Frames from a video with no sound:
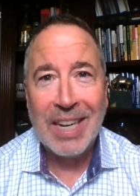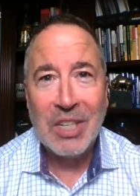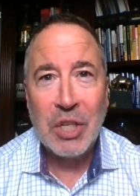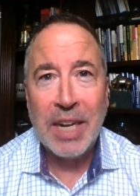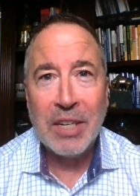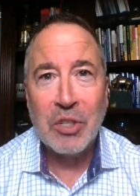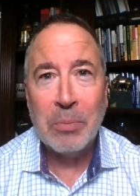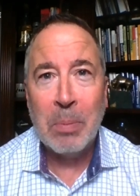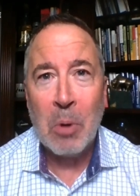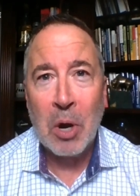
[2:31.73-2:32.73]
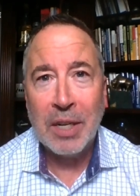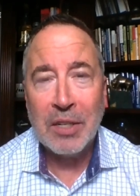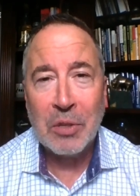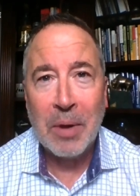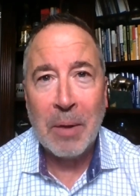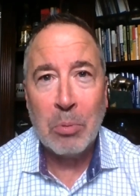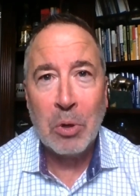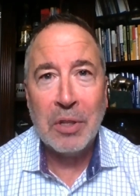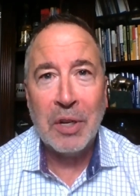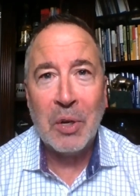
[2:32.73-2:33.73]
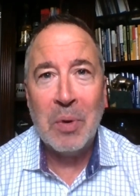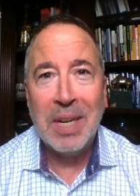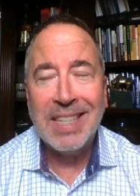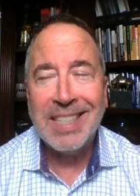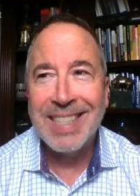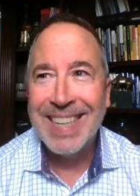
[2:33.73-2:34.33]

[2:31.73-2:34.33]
a chain of supermarkets throughout Brooklyn and Queens.